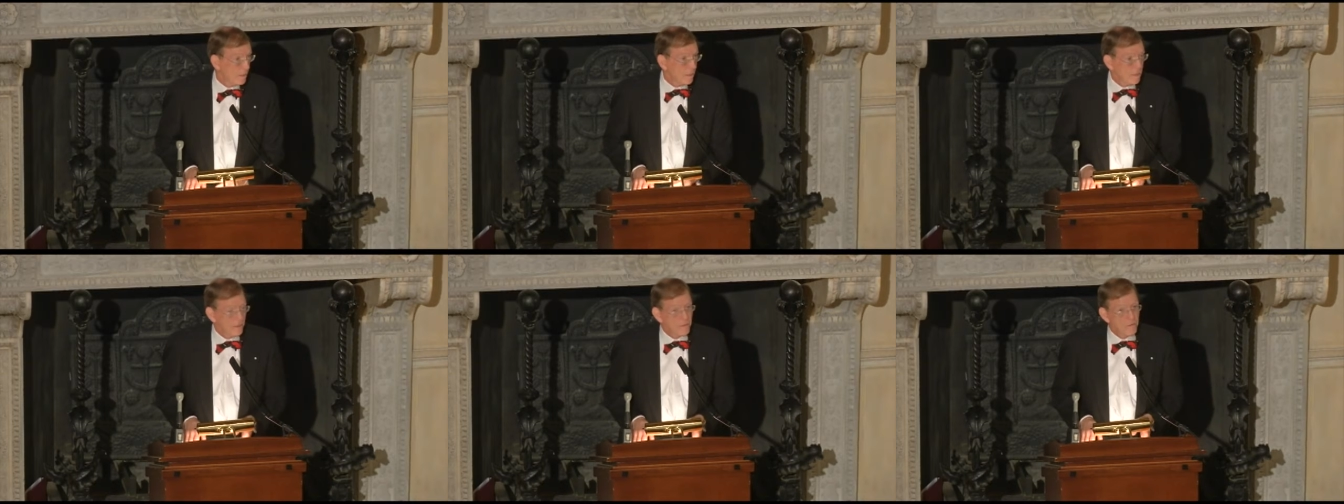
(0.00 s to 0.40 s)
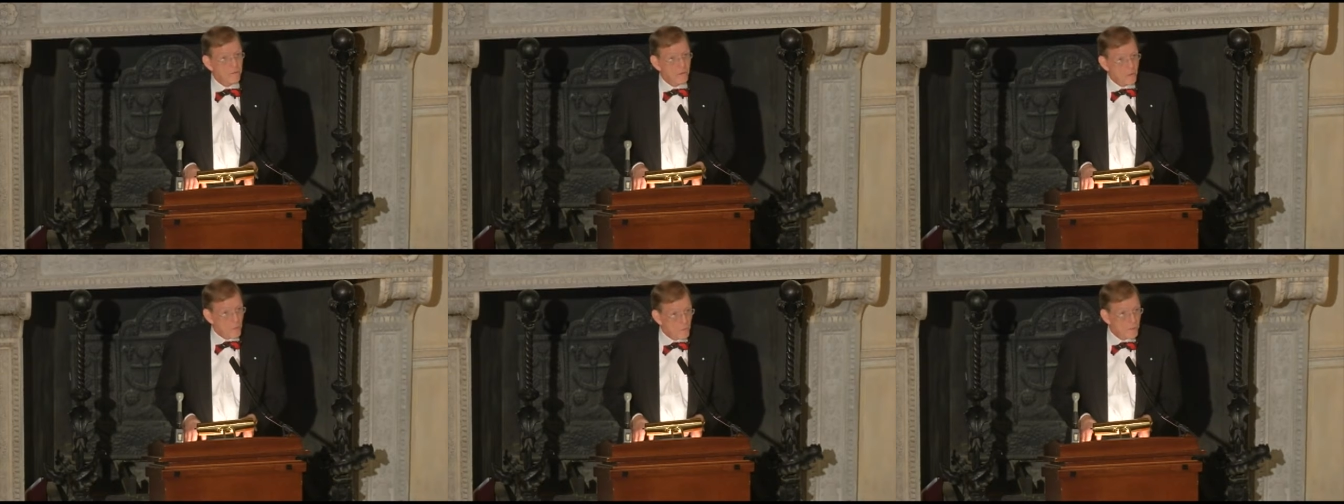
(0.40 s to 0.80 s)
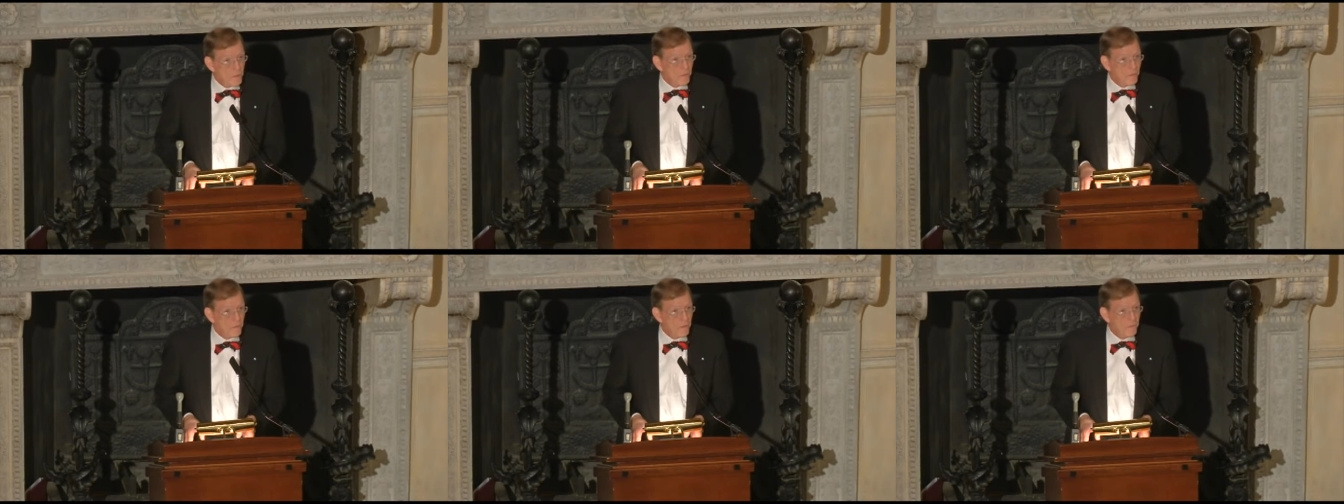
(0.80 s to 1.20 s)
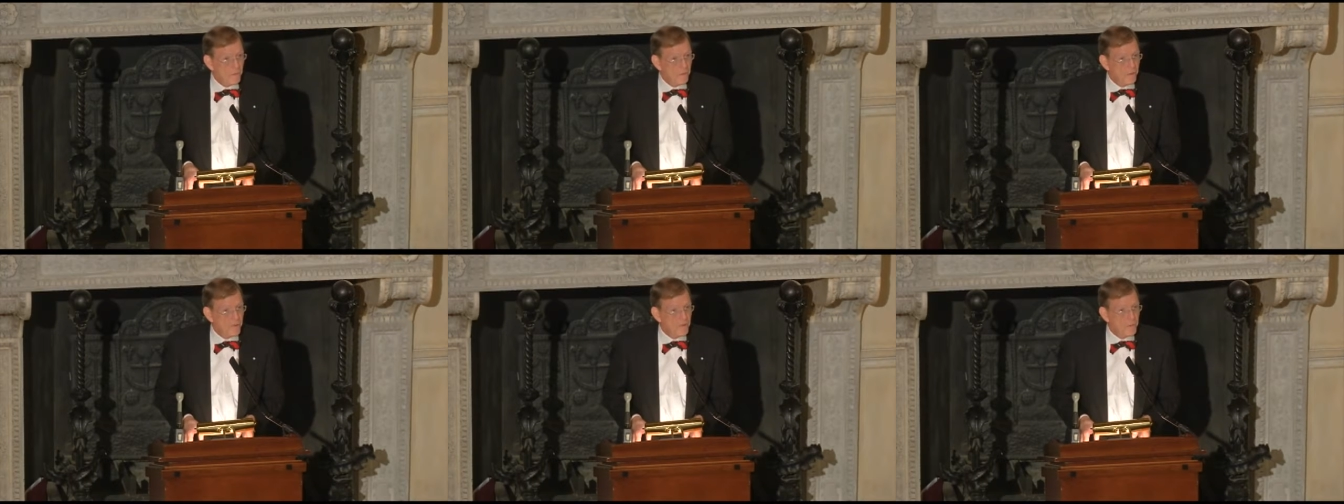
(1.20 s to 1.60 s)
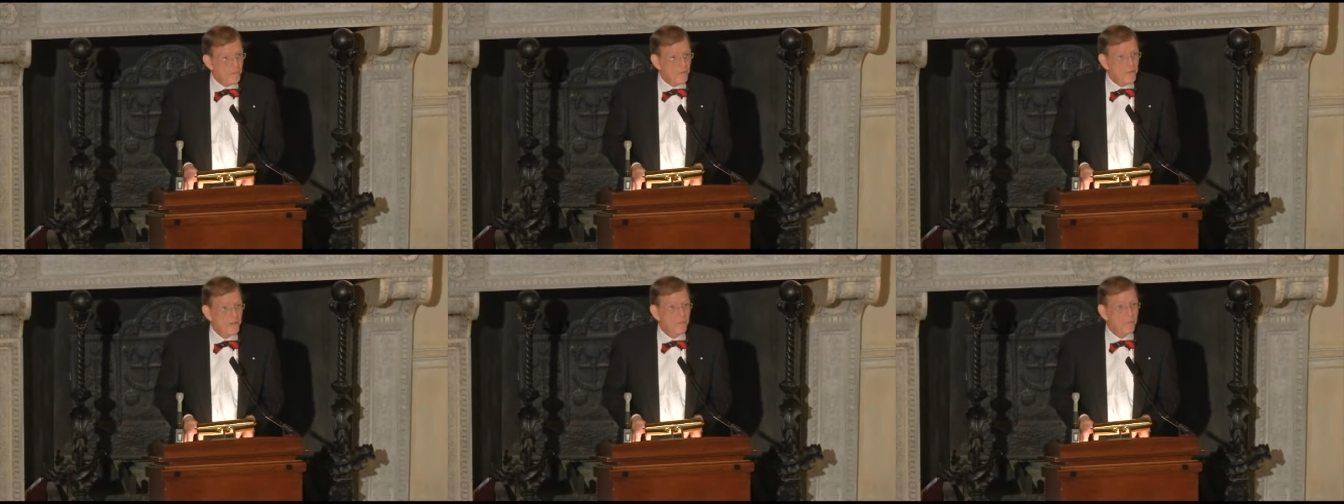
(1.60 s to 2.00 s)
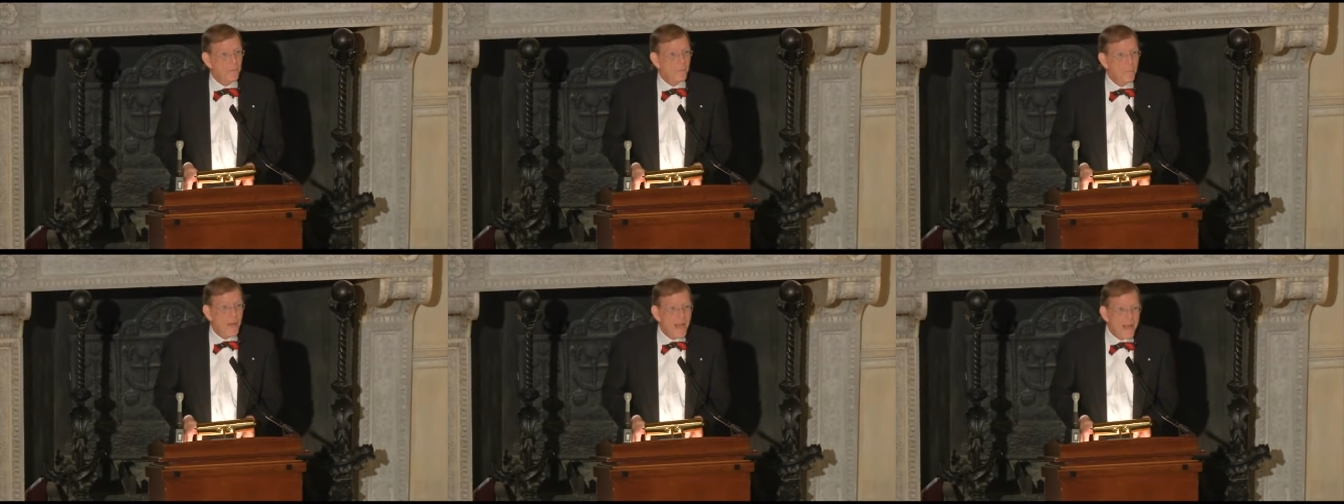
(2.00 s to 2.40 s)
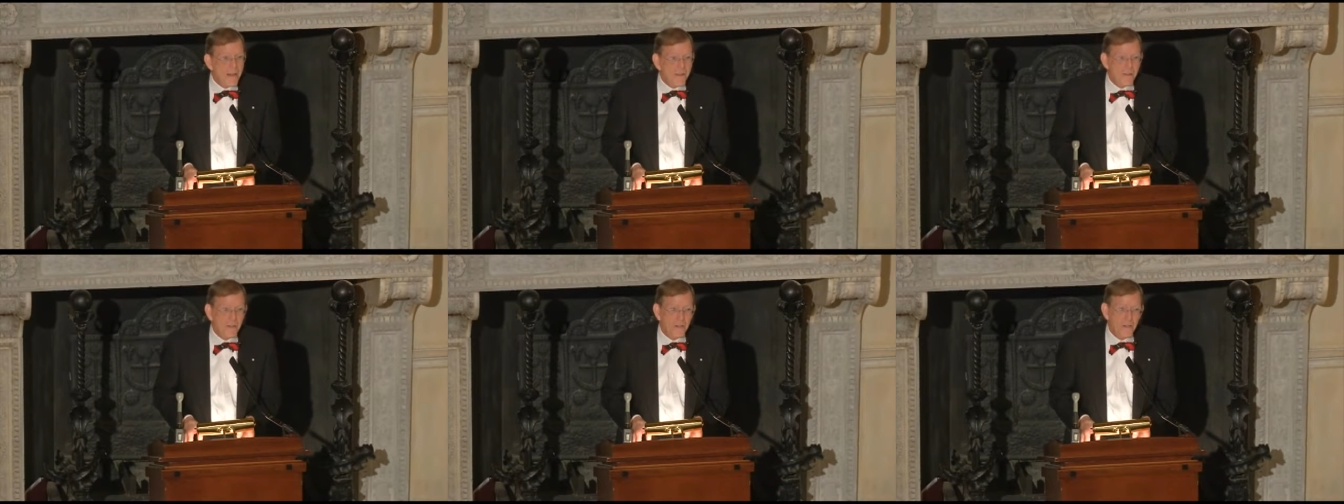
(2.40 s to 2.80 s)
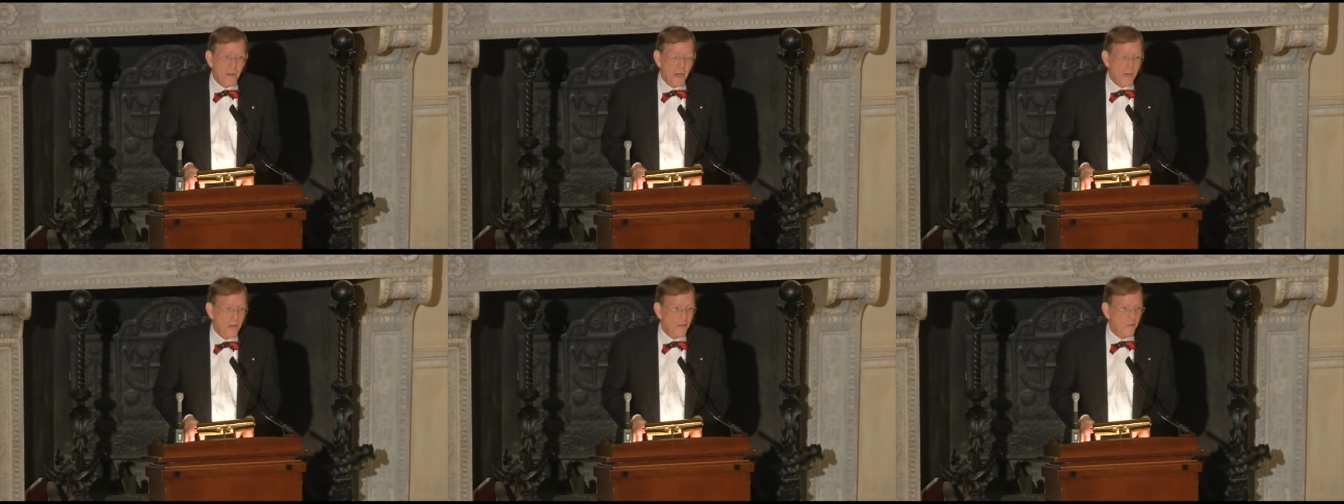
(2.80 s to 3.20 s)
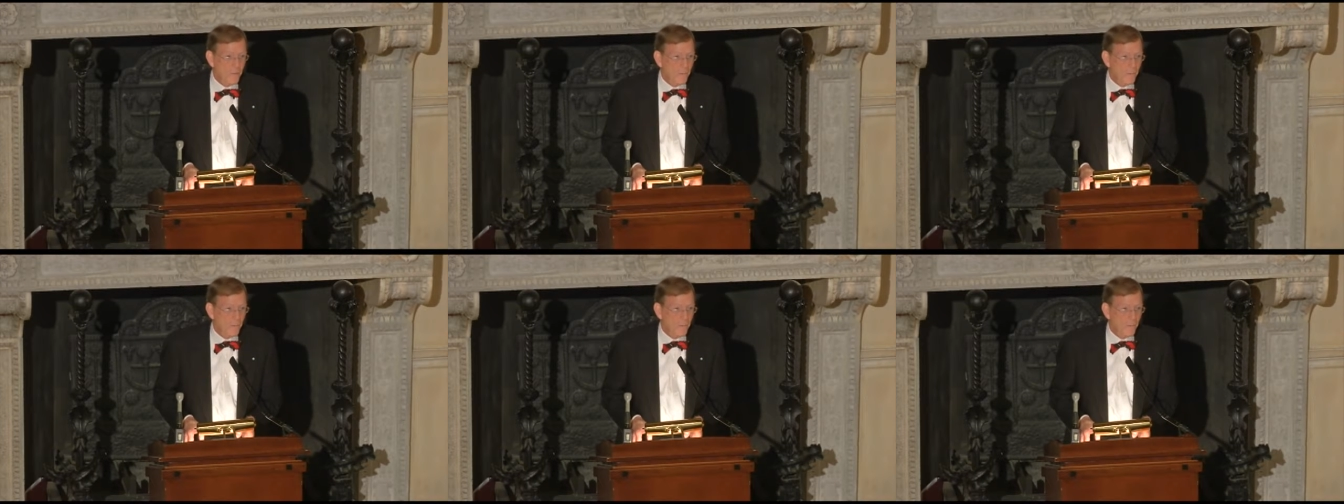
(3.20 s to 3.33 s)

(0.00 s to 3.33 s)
It's a New England revolution with just a passing nod to the